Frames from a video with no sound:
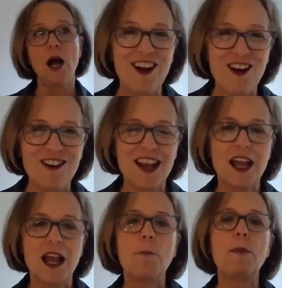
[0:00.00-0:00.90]
there,
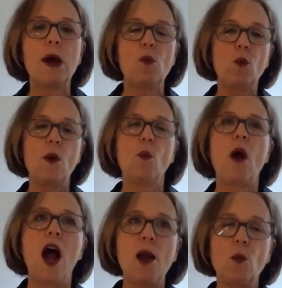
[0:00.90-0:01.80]
but
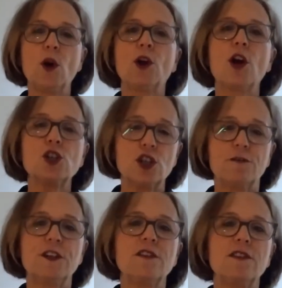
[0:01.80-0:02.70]
I work on
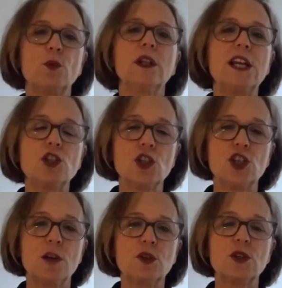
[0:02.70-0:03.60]
shifting the
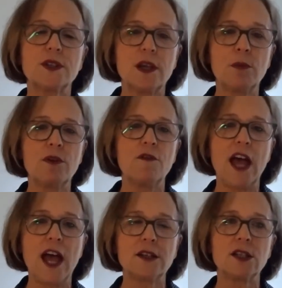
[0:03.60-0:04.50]
relationship to some of
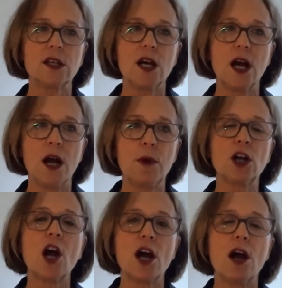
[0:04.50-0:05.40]
that
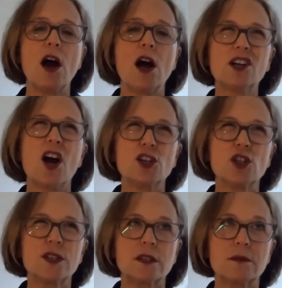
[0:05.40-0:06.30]

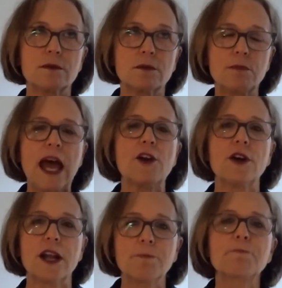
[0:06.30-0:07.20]
unconscious
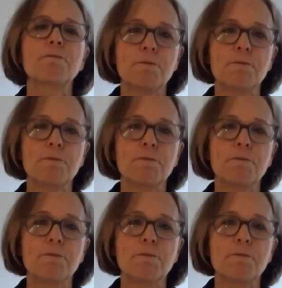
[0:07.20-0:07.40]
patterning.